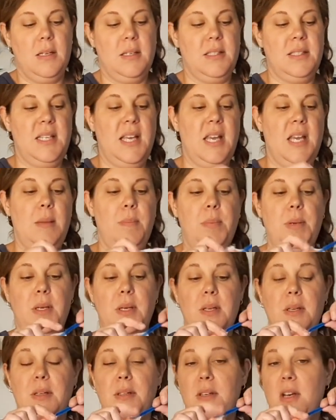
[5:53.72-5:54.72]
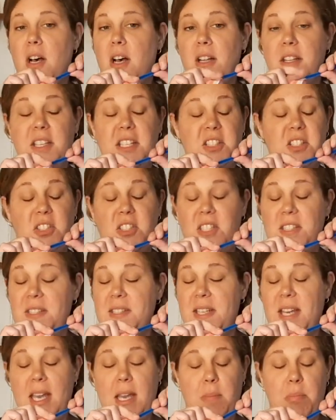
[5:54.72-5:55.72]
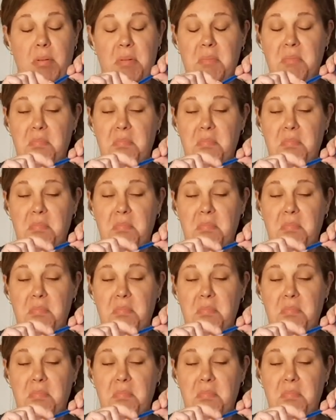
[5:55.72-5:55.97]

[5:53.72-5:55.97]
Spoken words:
Tape, it's just tape.